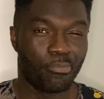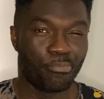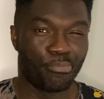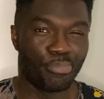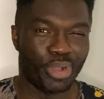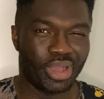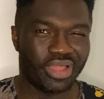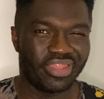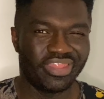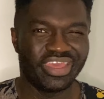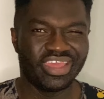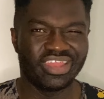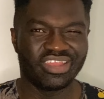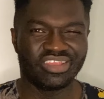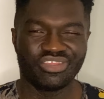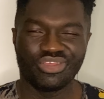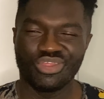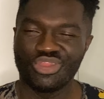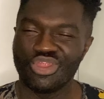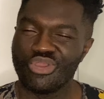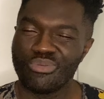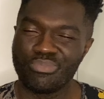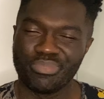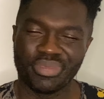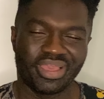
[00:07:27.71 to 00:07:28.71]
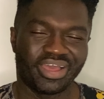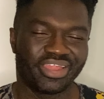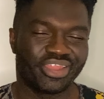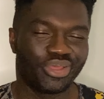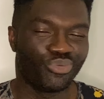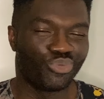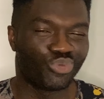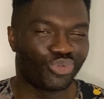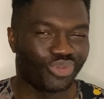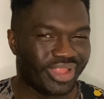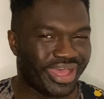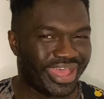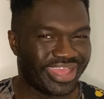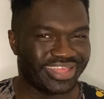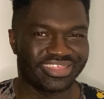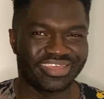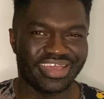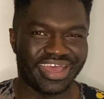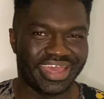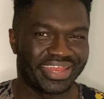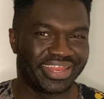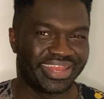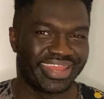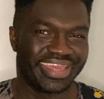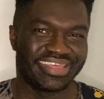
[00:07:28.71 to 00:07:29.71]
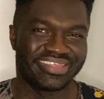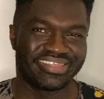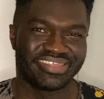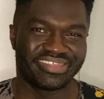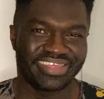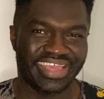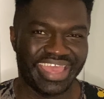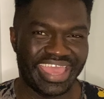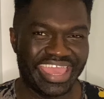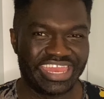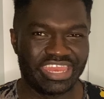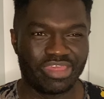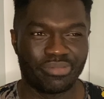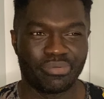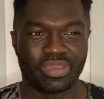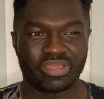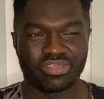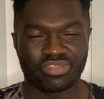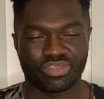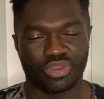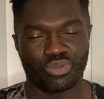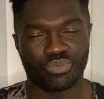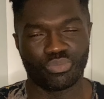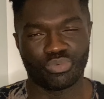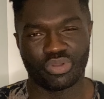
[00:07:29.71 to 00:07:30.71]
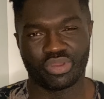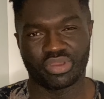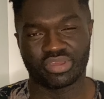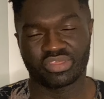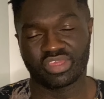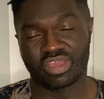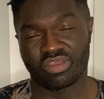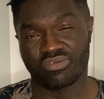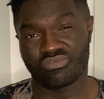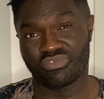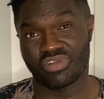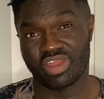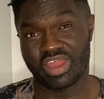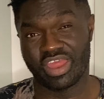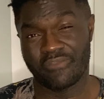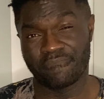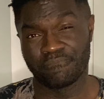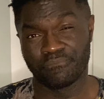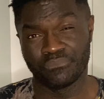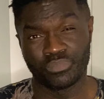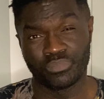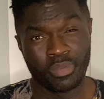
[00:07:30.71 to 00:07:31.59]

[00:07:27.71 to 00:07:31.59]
But then, you know me, I don't like tying the laces anyway, so it works out right.